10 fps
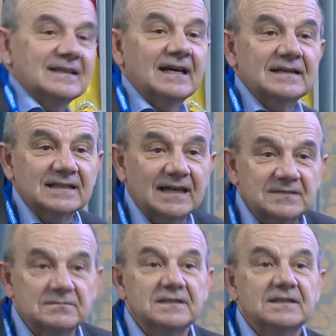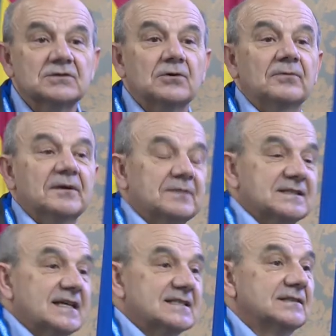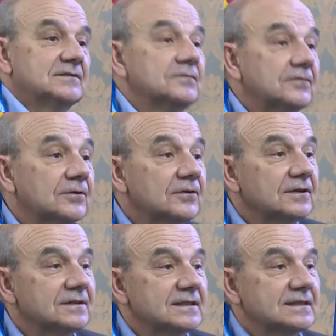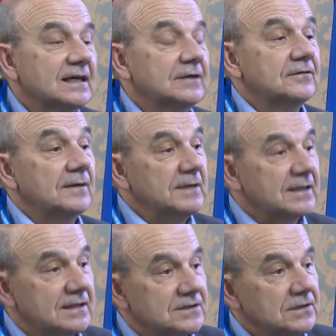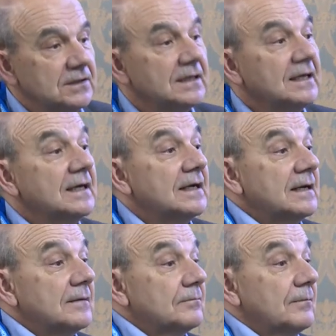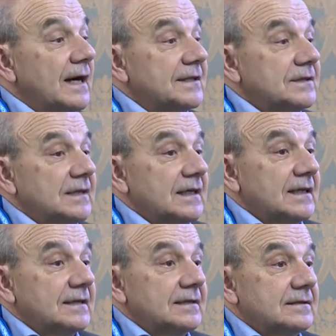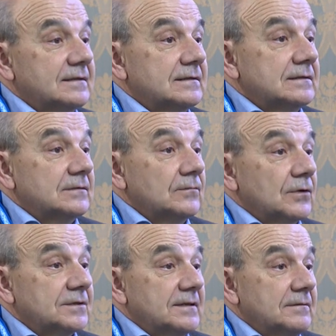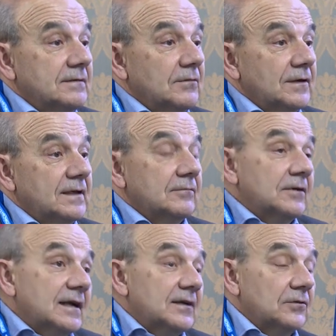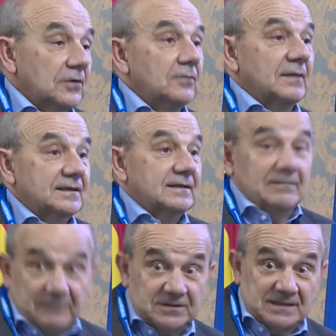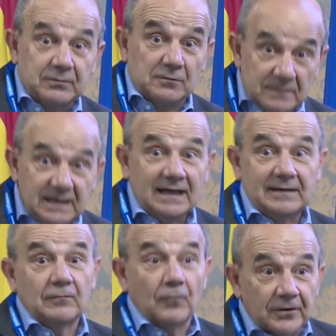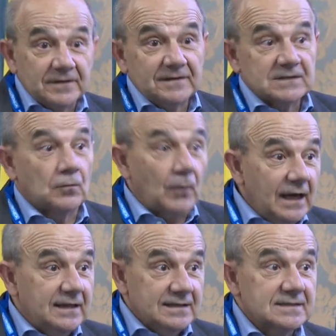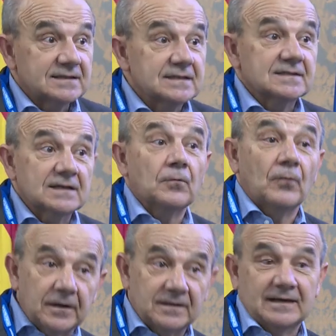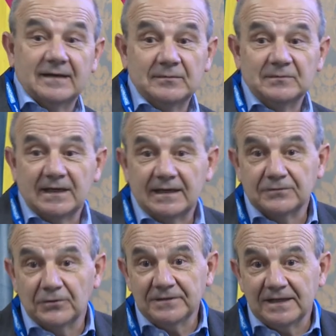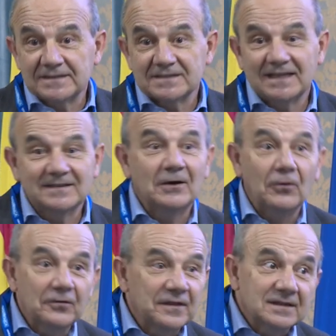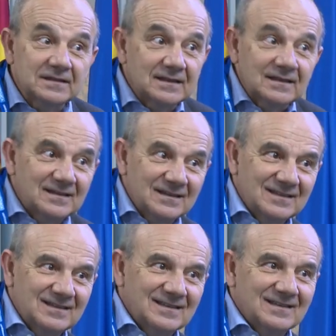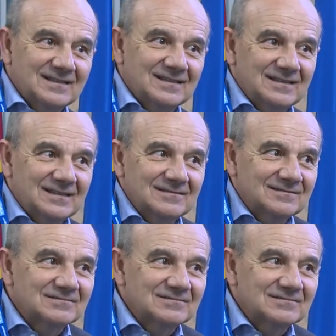ha it has been discovered precisely for this kind of application. But what everybody, well, I don't know, but uh, for example, me, I am worried is why is this thing working? I, am, I don't understand the whole thing uh, uh,